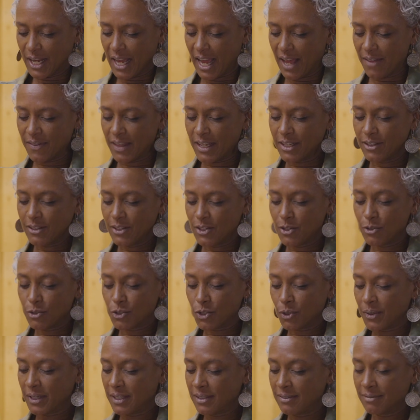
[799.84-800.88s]
And then you
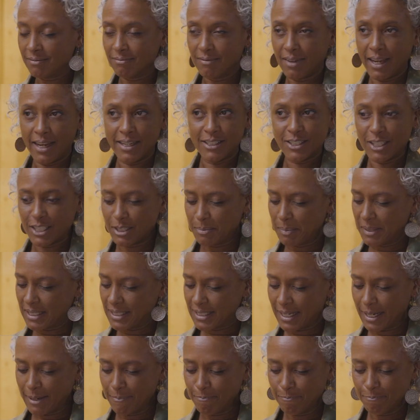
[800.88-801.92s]
joined
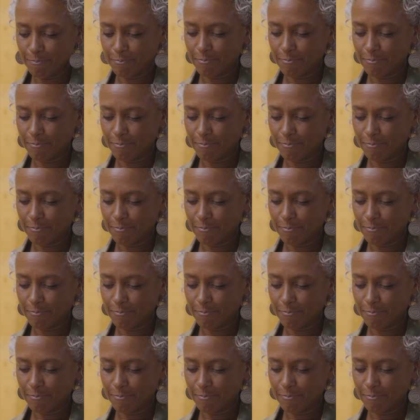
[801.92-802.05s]
HSBC,